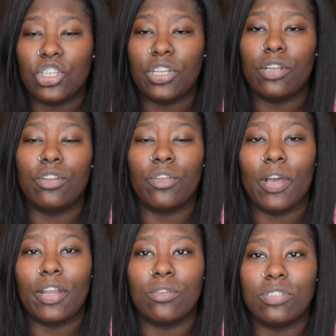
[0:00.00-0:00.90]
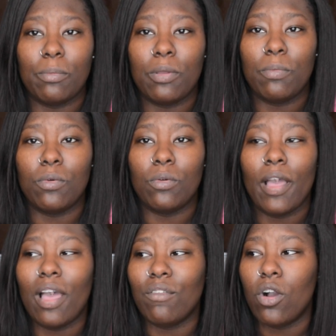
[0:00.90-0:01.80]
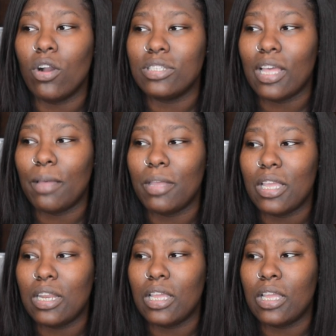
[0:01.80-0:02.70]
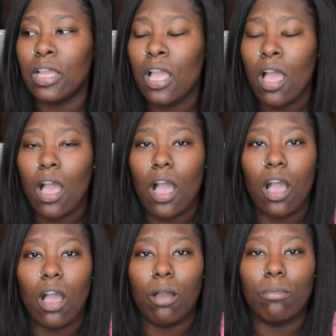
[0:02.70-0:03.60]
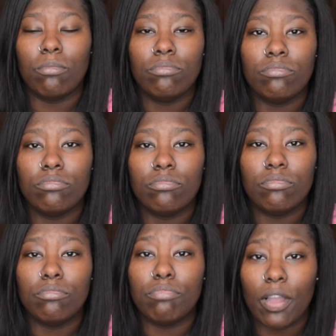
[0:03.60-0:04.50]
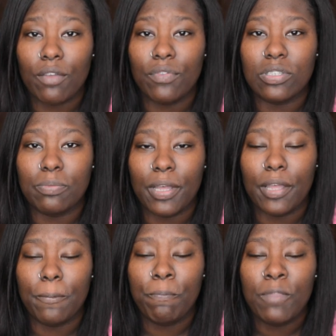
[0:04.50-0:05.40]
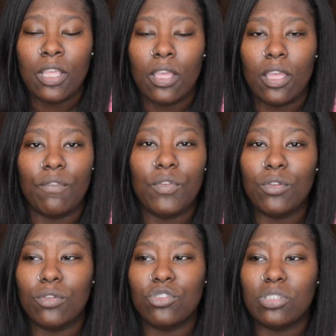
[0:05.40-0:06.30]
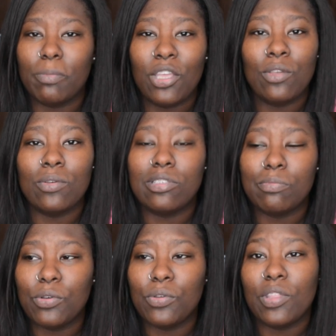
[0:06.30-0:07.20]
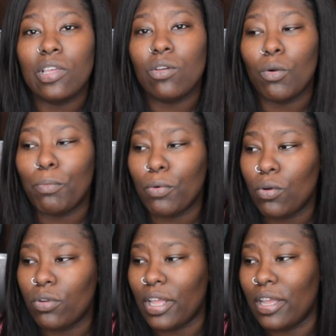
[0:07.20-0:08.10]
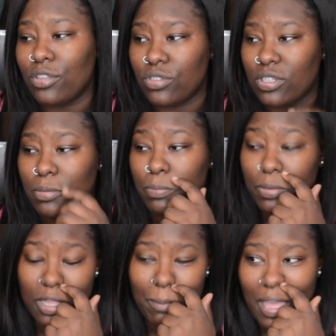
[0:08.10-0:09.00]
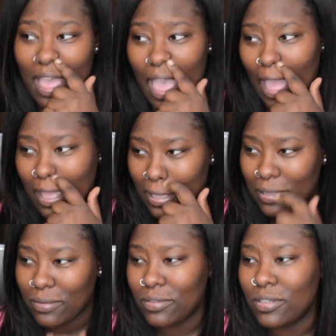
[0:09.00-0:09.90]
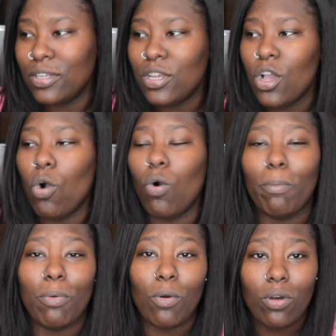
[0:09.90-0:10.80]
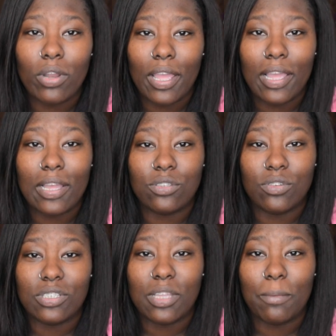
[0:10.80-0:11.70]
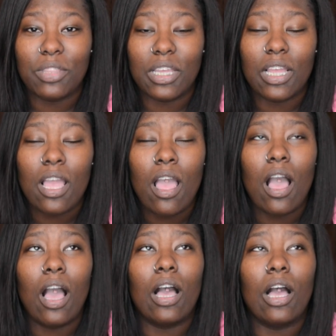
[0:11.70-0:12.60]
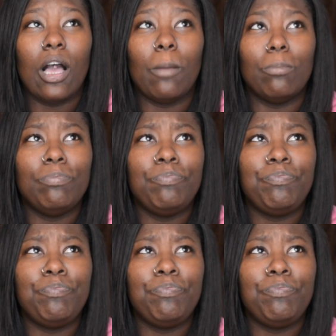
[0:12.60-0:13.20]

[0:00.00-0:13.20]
and dinner though i know some people have a hard time eating um, breakfast but if you do just make you a smoothie or boiled eggs or something put that back or boiled eggs or something um,